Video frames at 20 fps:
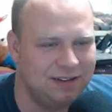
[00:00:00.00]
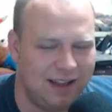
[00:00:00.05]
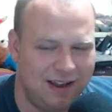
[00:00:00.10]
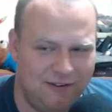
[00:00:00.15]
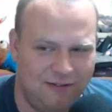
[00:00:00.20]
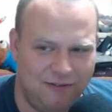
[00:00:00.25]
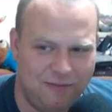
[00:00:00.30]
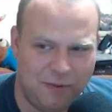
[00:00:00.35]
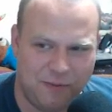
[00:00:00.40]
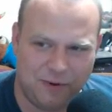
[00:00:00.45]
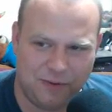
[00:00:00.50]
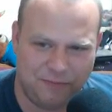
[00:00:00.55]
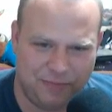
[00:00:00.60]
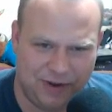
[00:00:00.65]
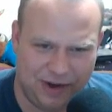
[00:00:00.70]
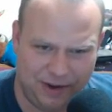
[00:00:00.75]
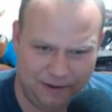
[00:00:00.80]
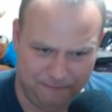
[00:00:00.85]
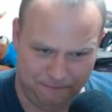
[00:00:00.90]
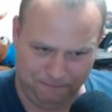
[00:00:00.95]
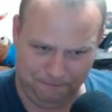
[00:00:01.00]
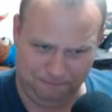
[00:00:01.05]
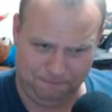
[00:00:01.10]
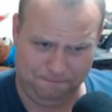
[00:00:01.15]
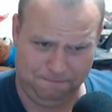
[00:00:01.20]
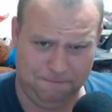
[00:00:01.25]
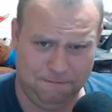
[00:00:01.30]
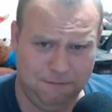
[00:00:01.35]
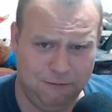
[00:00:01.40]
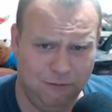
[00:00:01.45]
I don't remember it being
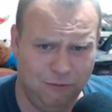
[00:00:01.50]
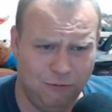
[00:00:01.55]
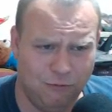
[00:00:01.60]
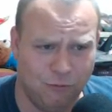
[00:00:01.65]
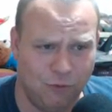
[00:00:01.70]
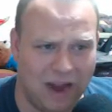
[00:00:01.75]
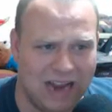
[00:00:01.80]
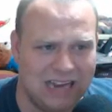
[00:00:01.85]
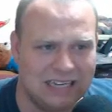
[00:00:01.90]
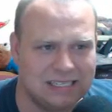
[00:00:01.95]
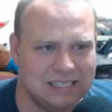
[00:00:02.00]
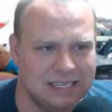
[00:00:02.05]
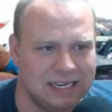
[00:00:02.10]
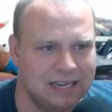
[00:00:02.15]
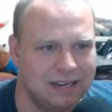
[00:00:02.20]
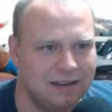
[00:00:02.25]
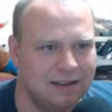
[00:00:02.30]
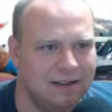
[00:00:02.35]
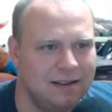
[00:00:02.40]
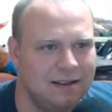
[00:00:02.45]
racy.